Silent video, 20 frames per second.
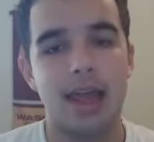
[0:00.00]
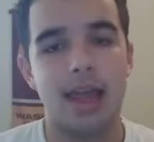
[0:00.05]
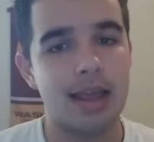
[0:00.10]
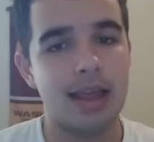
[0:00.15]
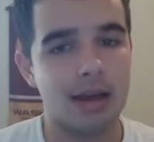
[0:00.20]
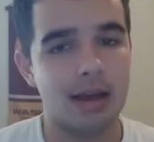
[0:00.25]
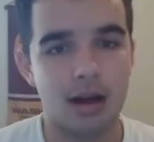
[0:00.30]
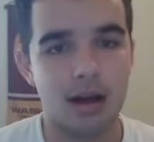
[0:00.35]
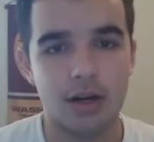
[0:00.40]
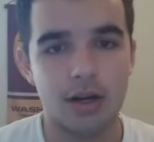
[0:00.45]

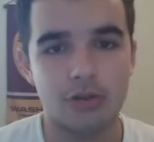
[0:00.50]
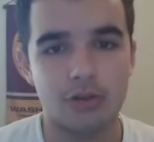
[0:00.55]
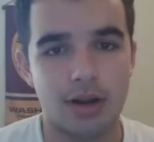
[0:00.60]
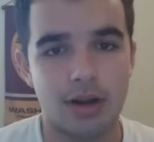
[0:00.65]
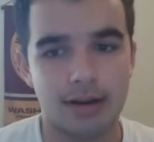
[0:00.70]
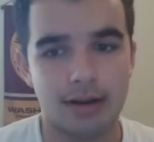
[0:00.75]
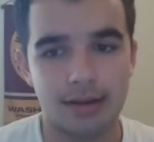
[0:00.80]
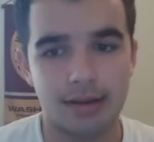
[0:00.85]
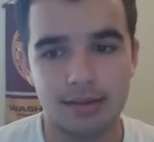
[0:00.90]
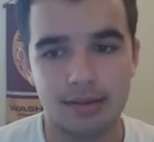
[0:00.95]
a
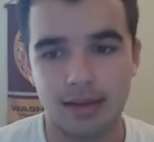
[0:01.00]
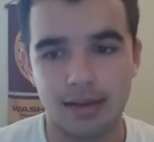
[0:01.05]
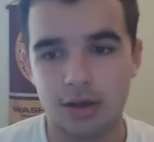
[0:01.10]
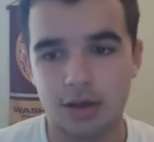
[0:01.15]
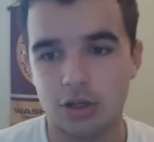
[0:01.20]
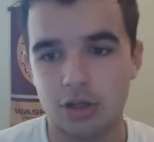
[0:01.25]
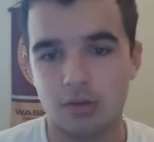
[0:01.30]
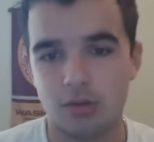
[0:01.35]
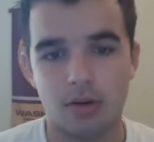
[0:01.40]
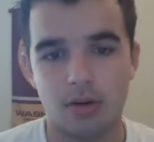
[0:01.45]
contract
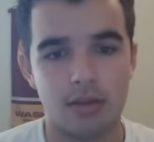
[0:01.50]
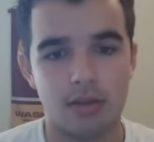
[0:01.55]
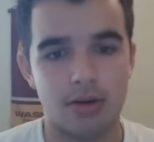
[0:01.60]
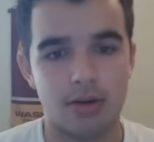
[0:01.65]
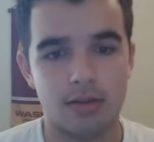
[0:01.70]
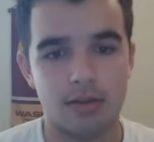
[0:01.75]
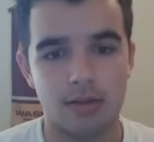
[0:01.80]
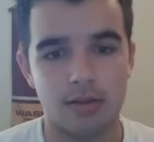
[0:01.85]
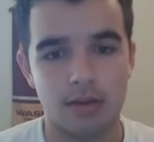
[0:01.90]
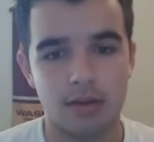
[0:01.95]
extension, whether
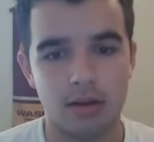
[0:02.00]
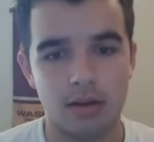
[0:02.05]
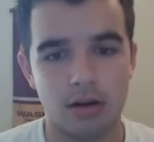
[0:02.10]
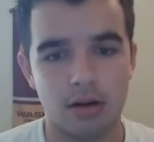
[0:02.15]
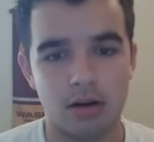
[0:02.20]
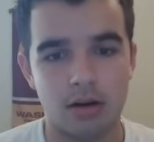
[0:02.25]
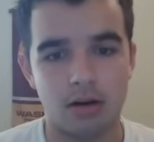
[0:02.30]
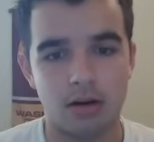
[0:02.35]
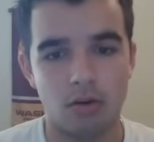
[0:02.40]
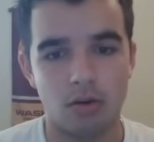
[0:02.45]
it's
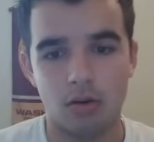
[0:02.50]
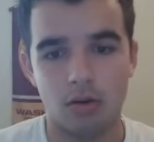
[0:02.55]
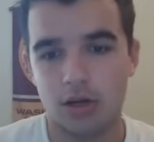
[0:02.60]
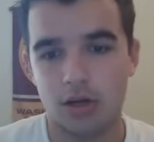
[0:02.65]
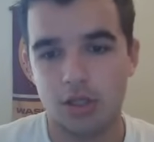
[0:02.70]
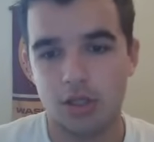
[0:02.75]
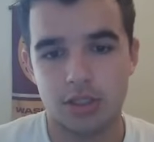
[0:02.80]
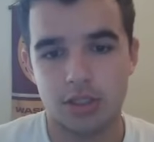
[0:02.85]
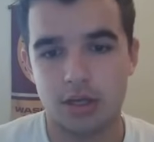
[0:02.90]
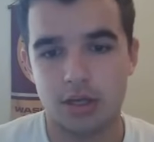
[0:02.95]
here
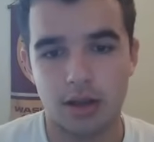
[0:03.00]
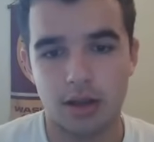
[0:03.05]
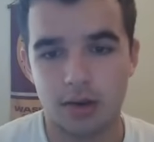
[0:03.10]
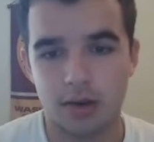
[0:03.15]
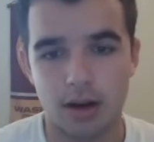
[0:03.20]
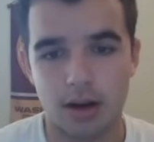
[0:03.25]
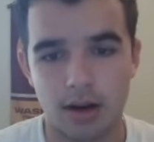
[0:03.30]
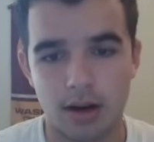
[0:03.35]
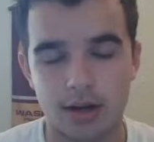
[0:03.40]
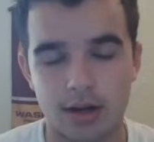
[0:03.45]
or just
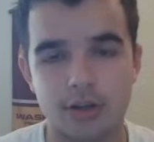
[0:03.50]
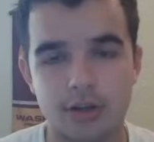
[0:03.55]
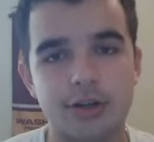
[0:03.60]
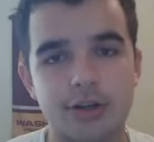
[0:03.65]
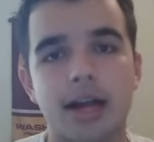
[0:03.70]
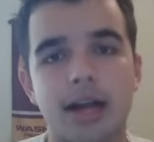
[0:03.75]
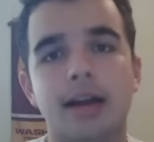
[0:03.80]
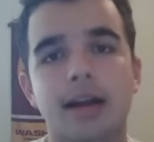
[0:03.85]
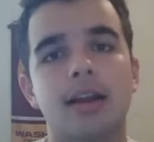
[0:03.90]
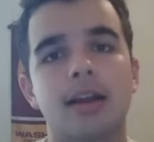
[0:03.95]
another
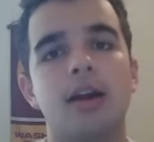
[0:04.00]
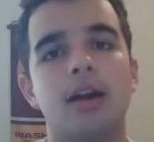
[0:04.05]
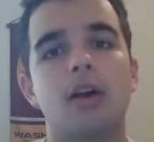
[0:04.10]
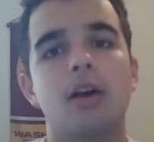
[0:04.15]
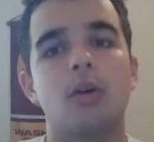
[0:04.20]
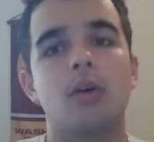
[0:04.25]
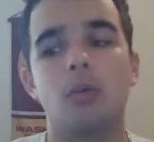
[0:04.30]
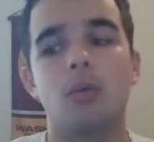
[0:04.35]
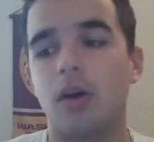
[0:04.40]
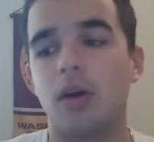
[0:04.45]
contract
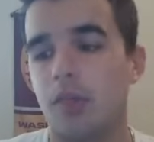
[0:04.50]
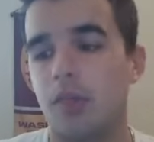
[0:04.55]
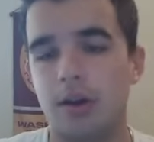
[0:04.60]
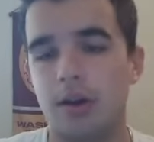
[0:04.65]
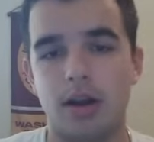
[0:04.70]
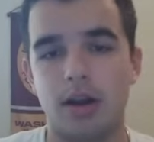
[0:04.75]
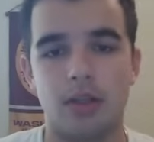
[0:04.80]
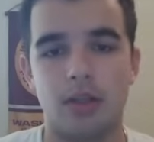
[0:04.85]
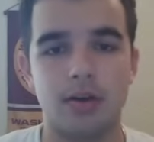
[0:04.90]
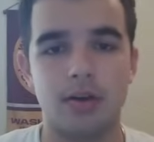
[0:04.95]
with
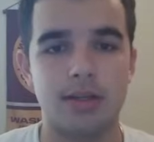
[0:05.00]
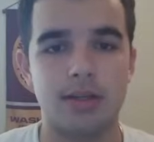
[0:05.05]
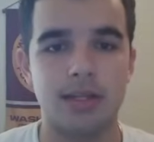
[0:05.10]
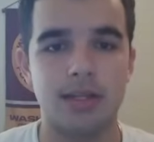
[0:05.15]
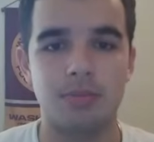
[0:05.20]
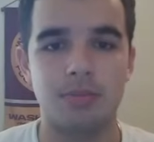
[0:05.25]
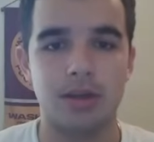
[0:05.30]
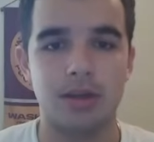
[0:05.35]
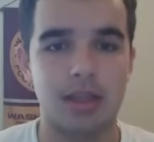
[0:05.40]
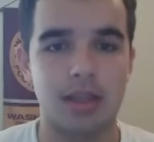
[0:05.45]
another
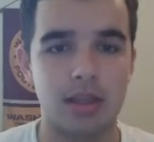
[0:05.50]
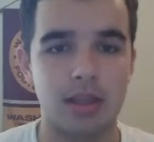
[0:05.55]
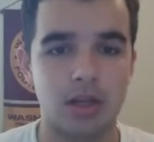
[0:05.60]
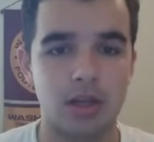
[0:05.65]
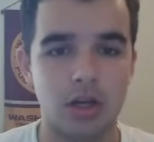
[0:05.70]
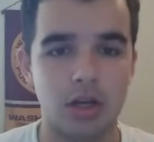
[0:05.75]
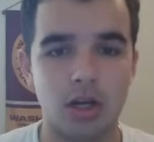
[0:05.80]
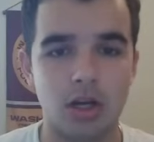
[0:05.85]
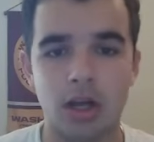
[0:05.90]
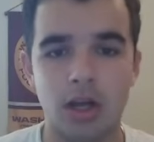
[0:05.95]
team. But he
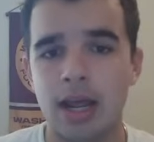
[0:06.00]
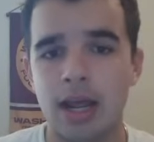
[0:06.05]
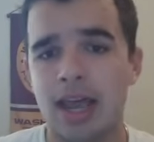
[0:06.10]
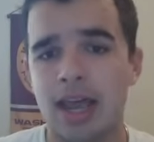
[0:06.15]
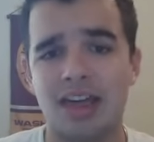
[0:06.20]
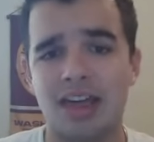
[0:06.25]
looked good.